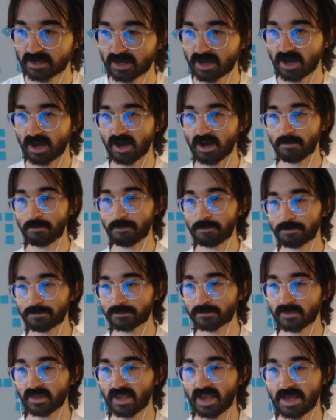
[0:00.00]

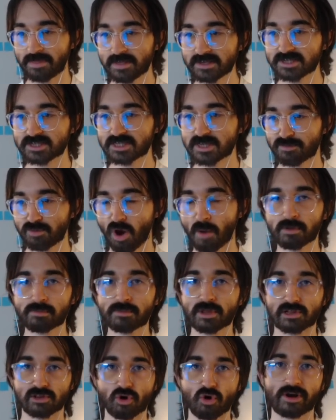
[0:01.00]
And this is the problem that
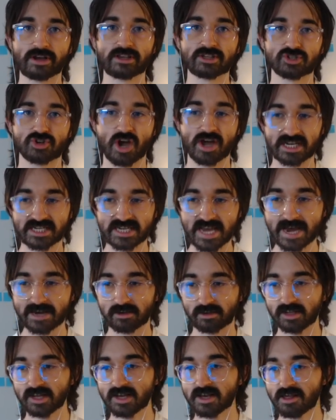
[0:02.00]
LoRA is trying to
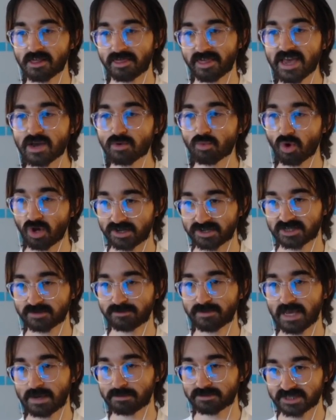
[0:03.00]
tackle. They want to
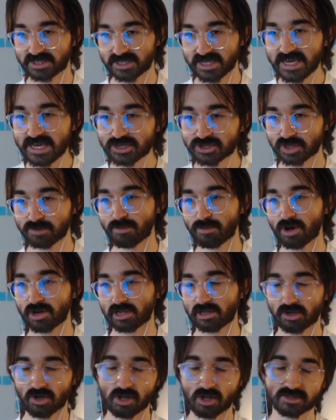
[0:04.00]
be able to teach the model
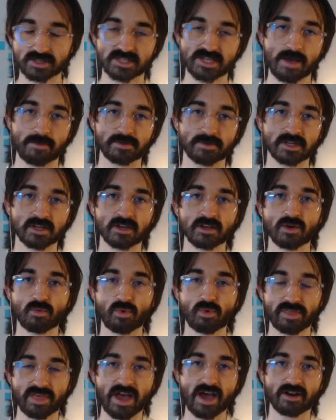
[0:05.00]
a concept
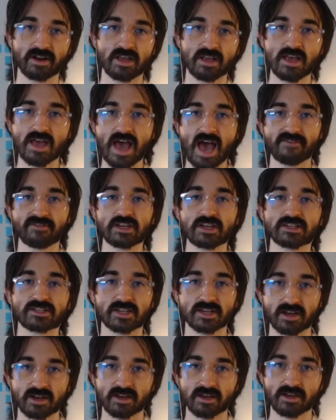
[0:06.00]
without having
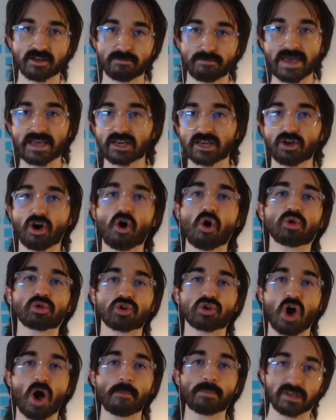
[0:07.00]
to make a whole
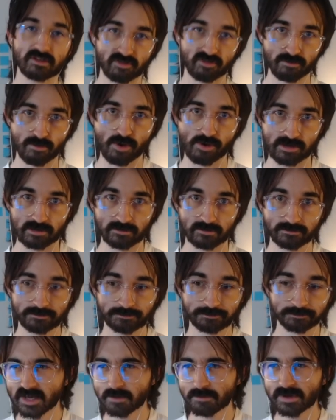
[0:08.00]
copy of a model.
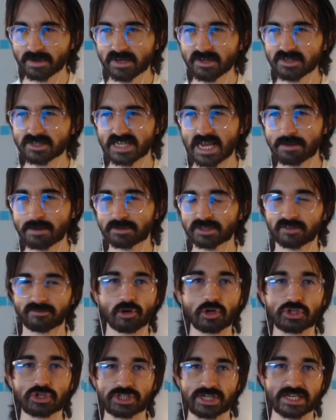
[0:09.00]
Because Stable
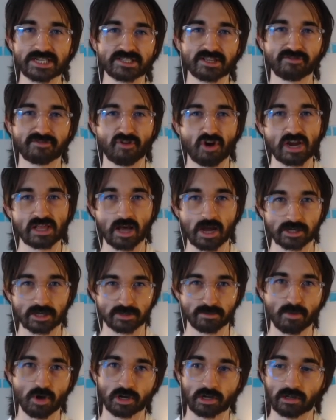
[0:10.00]
Diffusion isn't a very large
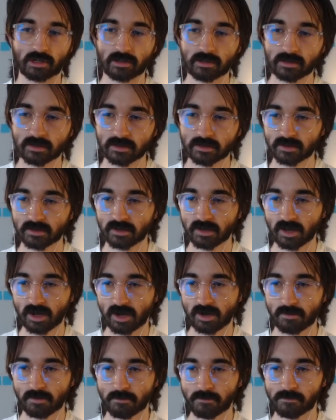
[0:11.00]
model,
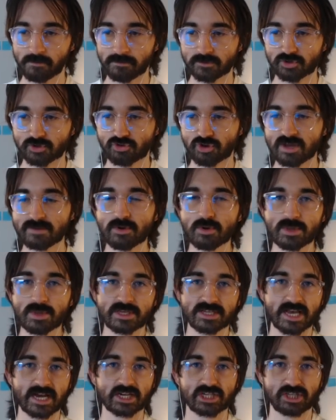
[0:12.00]
Dreambooth is
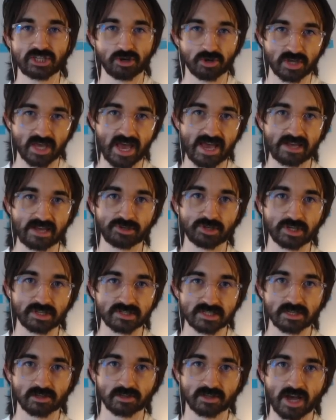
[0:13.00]
actually okay, and you can
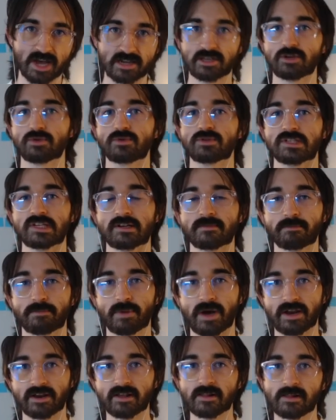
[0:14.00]
still kind of use it.
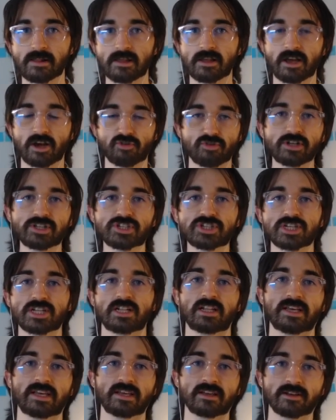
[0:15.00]
But
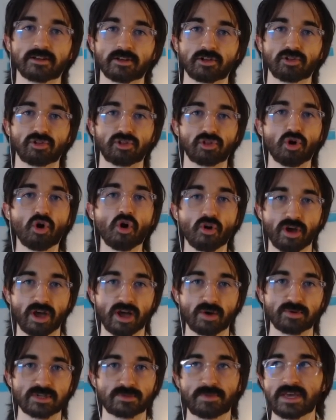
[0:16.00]
originally, LoRA
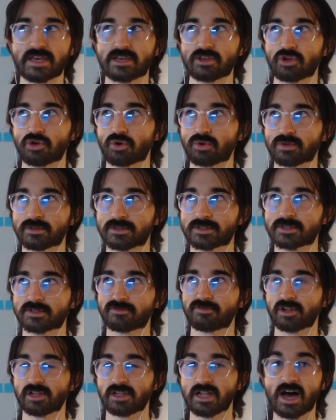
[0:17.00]
was being used
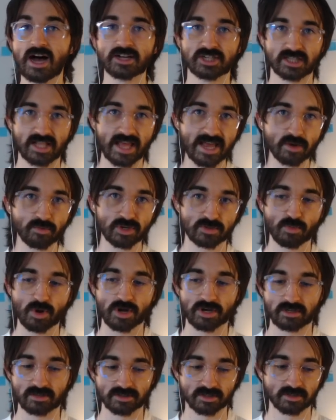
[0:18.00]
for large language
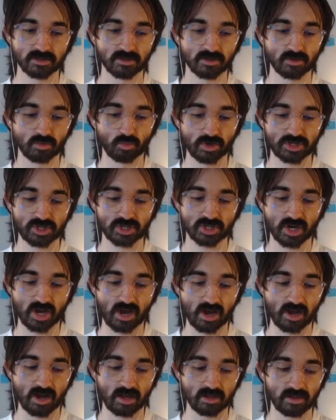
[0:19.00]
models, which
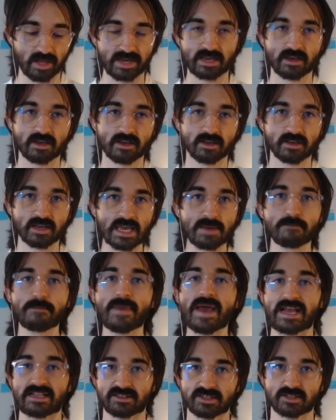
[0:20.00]
are like
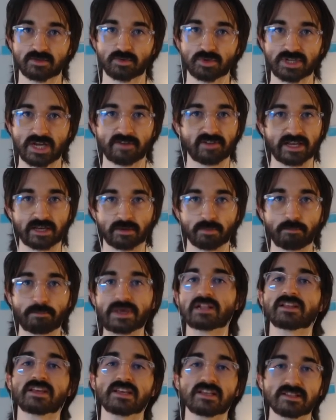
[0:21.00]
immense, which have like
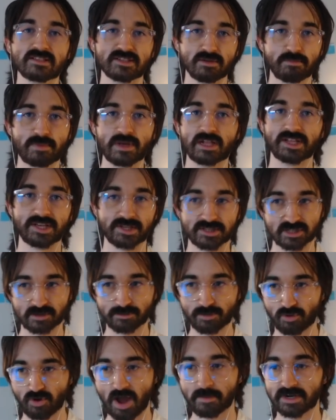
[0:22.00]
billions and billions of
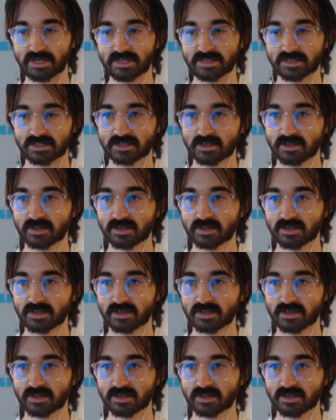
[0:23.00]
parameters.